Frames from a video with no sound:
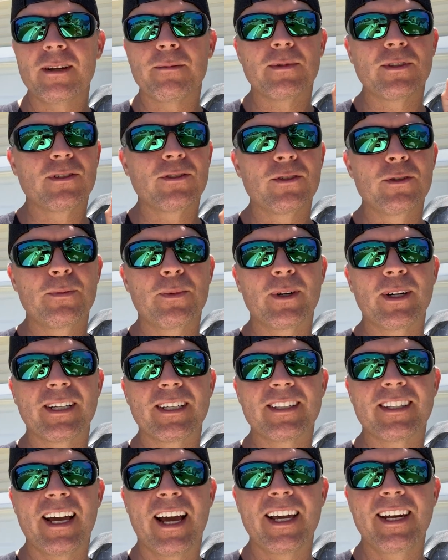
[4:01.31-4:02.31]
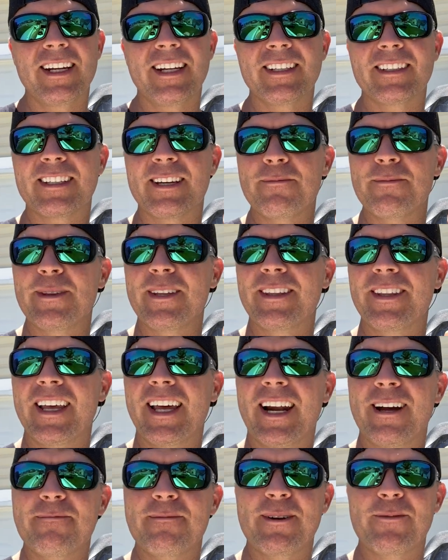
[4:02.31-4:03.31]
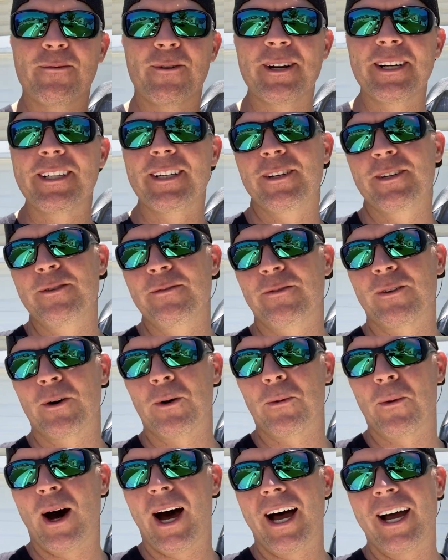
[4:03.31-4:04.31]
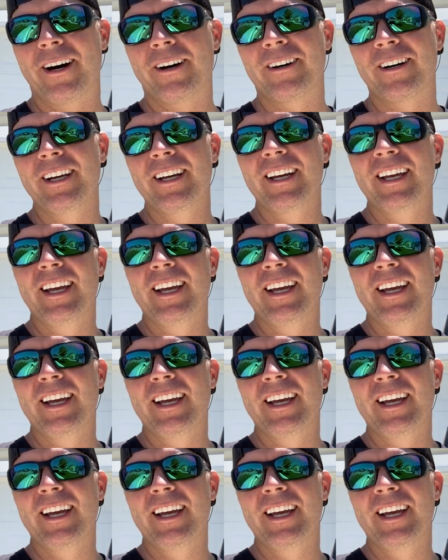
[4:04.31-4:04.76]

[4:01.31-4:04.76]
I'm super excited. It's something that I've been wanting to do for a while,